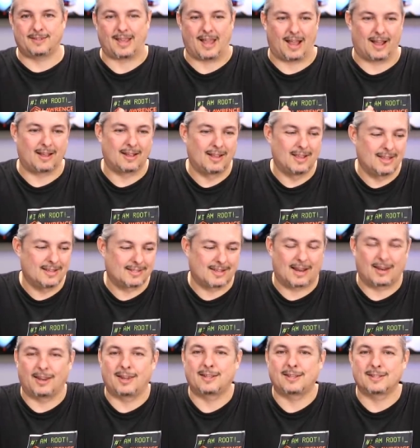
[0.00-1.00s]
yeah. It's
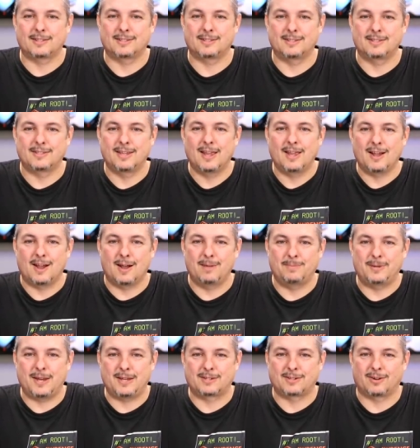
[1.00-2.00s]
not like this is,
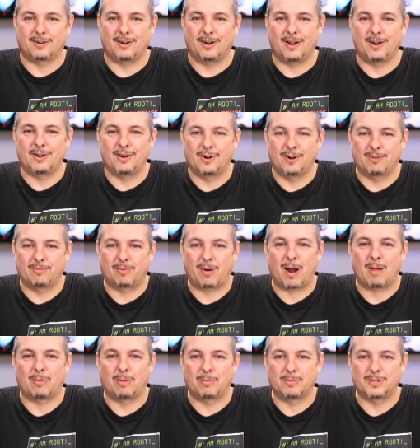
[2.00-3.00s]
updates are unheard of
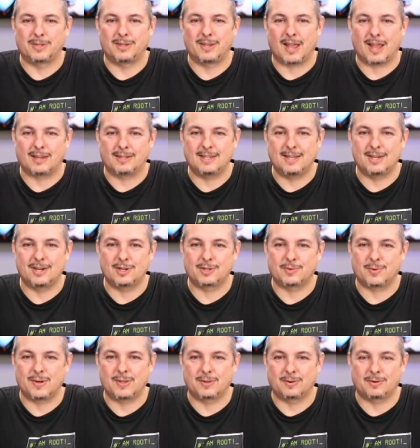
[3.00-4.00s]
problems in the IT
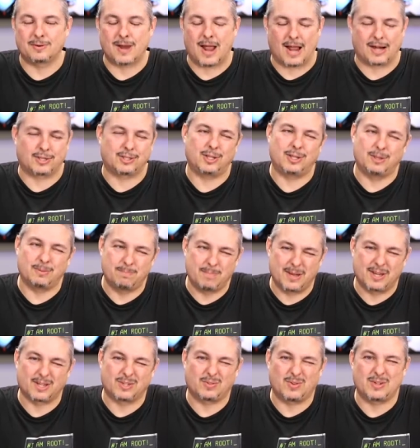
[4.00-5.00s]
industry. They're actually the
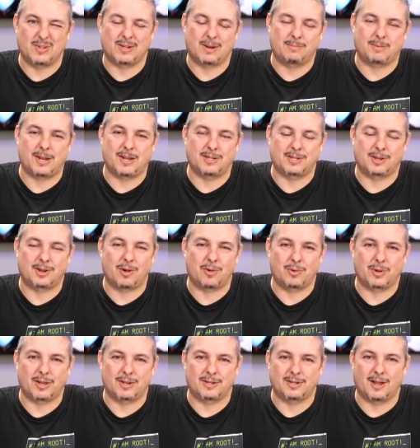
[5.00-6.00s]
biggest reason updates
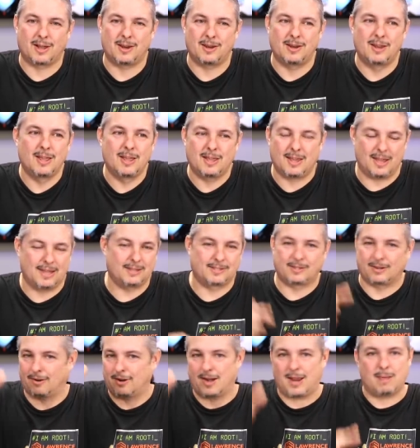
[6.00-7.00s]
don't get done.
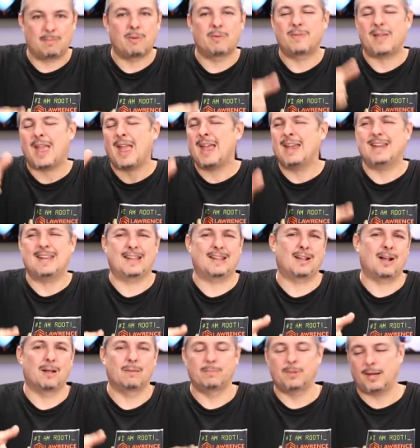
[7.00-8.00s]
Insert name of any
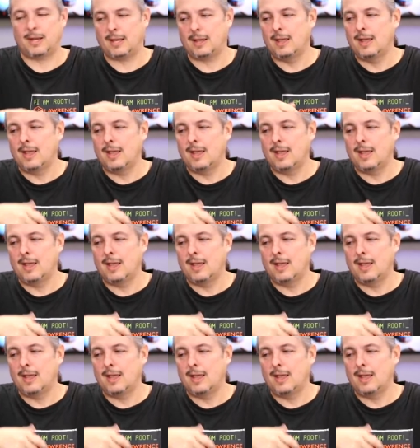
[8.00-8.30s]
company,